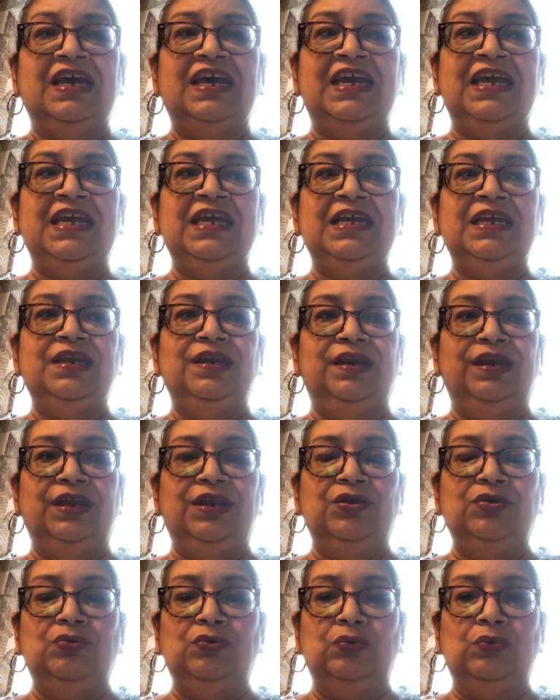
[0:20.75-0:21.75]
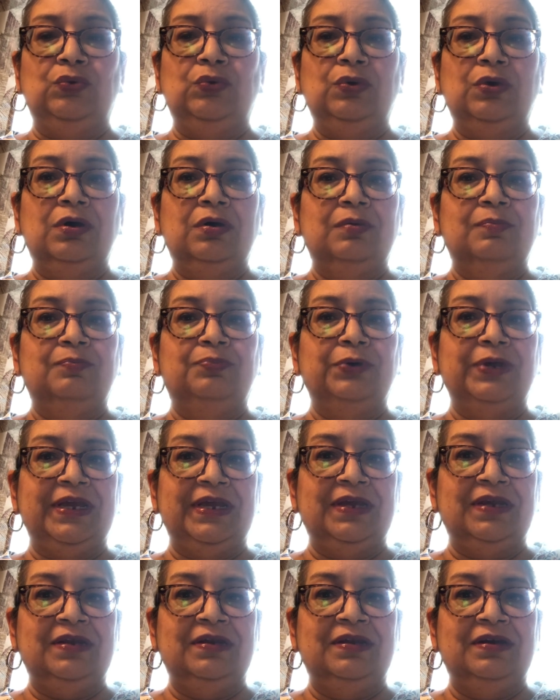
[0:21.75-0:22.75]
a new
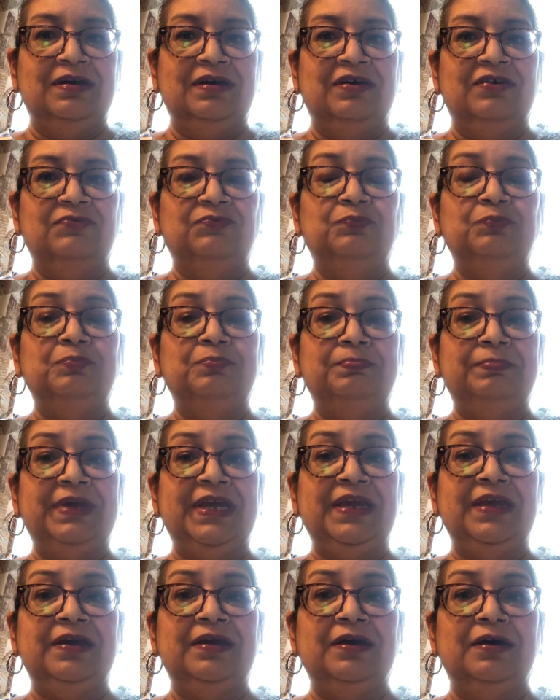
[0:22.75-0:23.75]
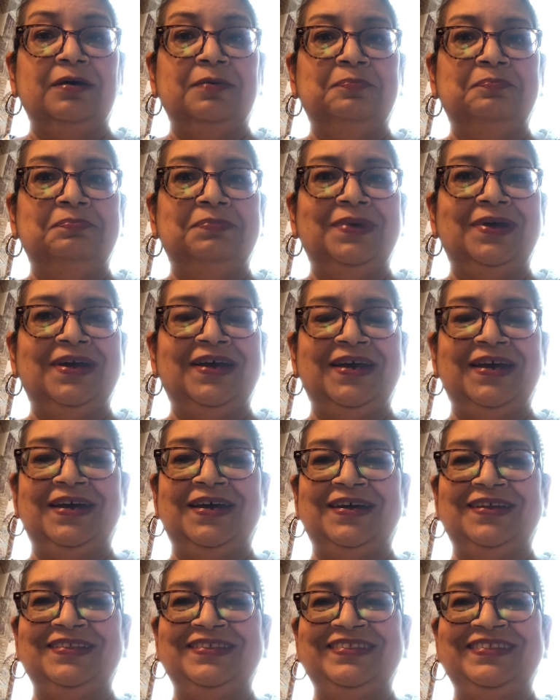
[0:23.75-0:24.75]
brand of makeup
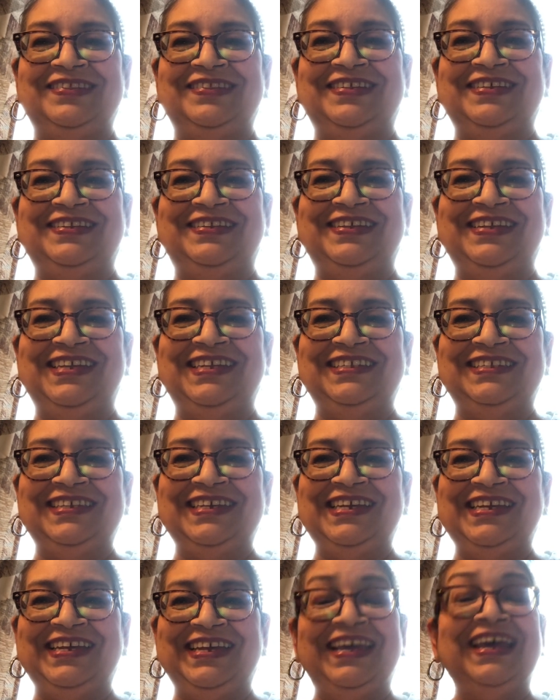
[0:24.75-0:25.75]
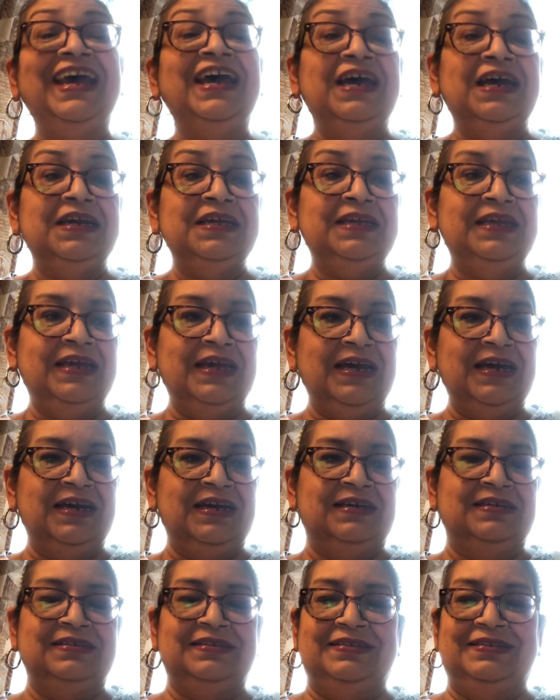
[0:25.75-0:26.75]
at the DT.
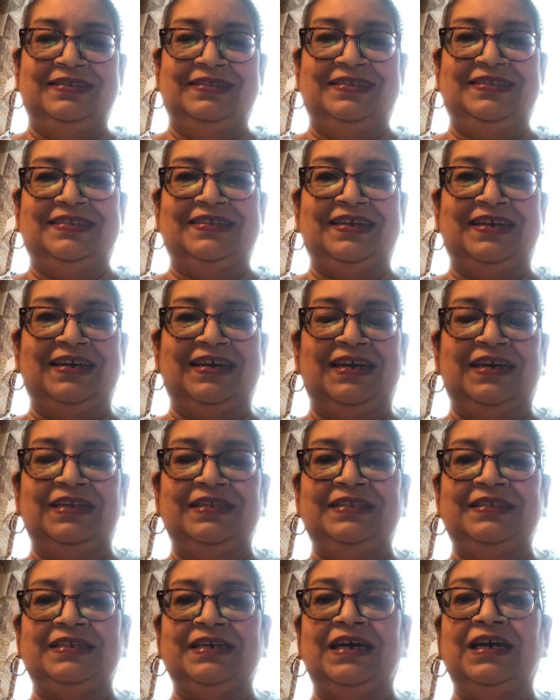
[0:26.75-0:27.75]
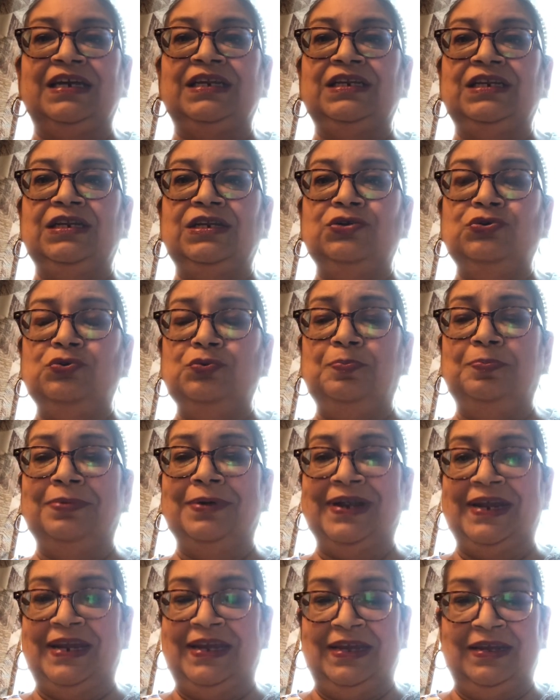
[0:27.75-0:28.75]
Yes, it's a new
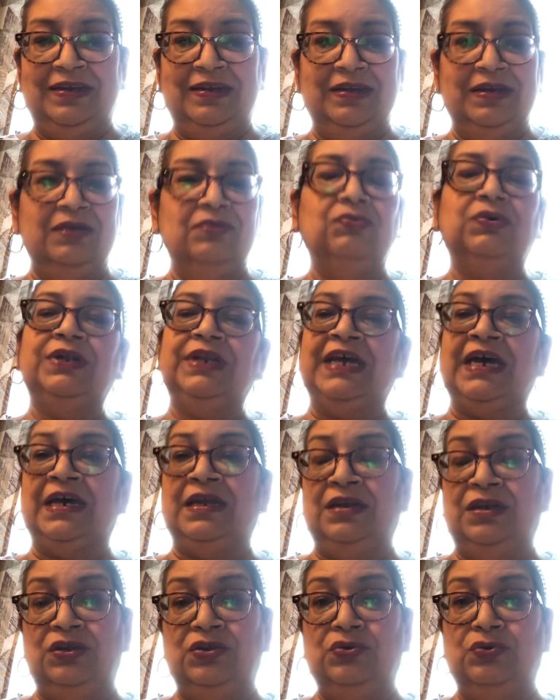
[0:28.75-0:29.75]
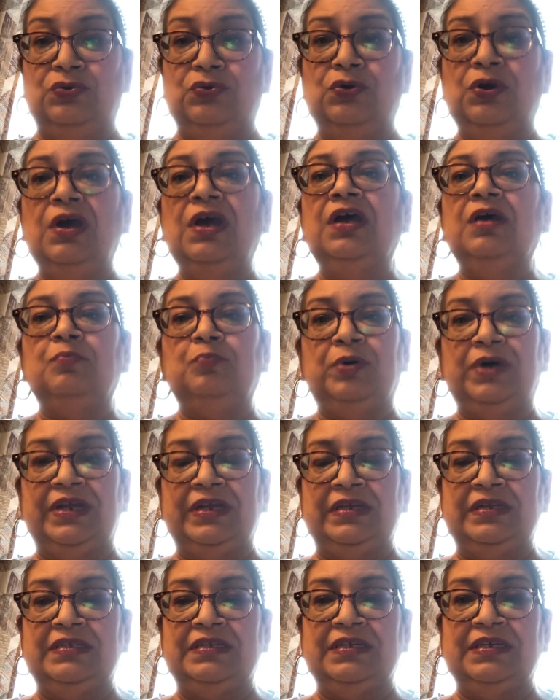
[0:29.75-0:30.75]
brand. Well, not new, but
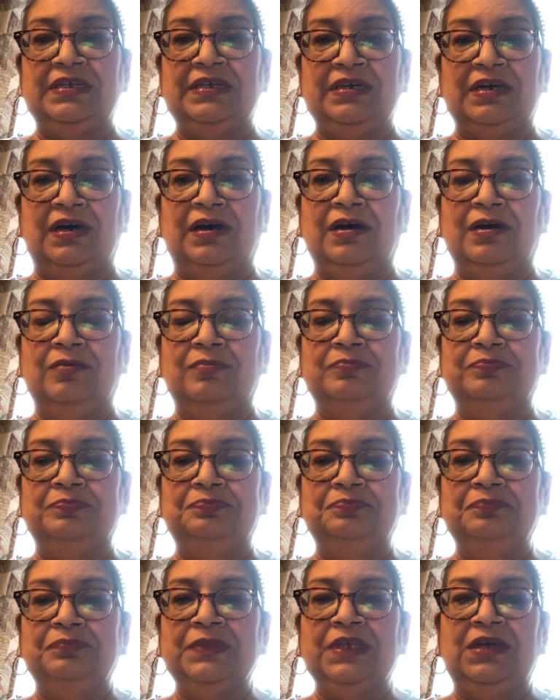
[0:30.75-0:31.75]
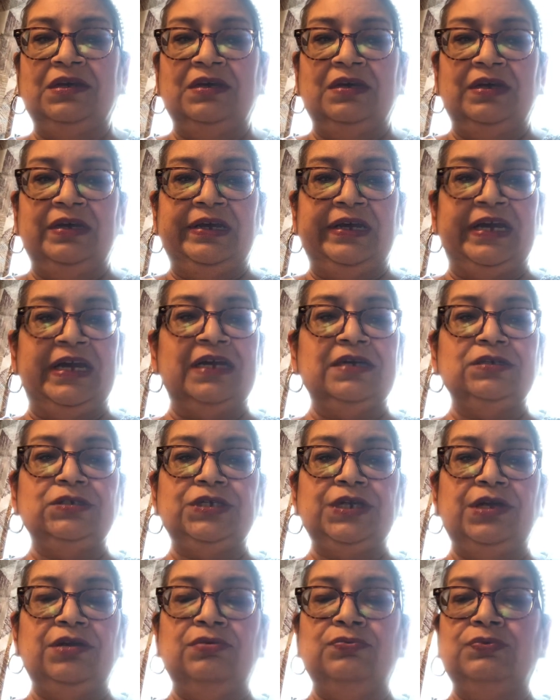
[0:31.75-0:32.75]
it um,
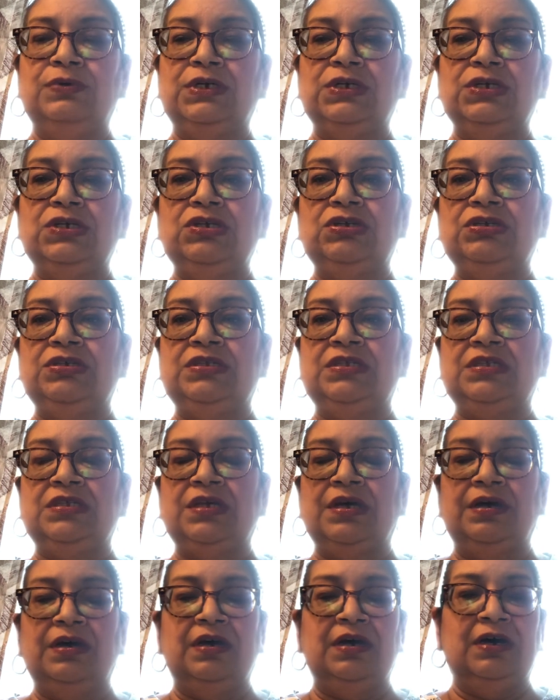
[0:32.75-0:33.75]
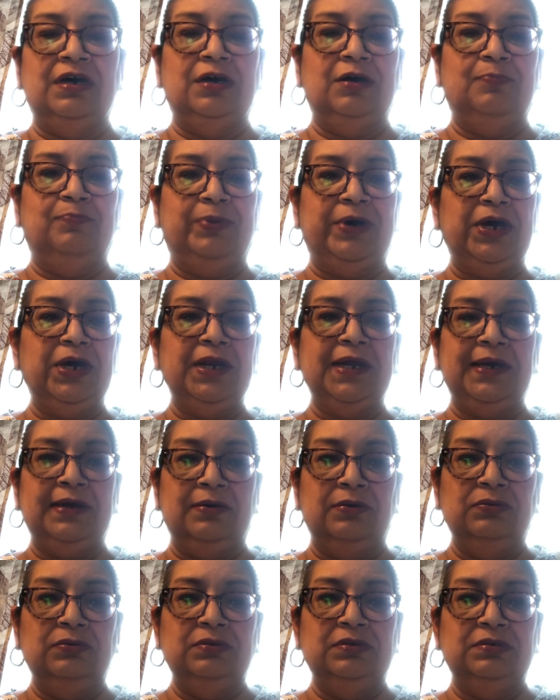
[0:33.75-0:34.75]
actually it was uh, bought
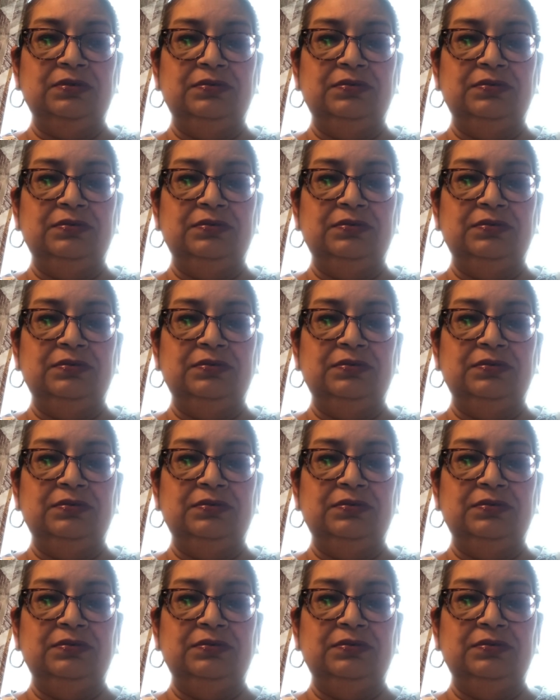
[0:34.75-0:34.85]
out